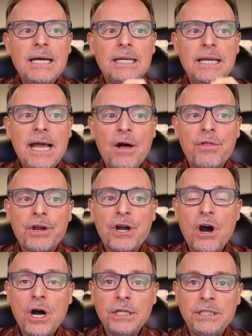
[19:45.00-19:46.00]
now the
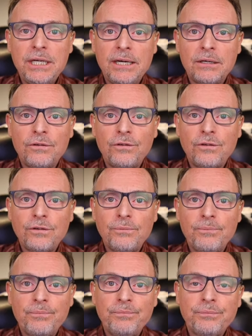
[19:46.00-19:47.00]
context
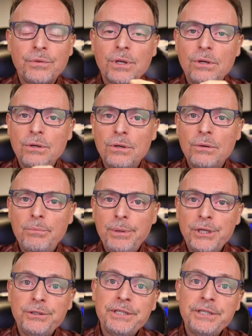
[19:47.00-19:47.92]
build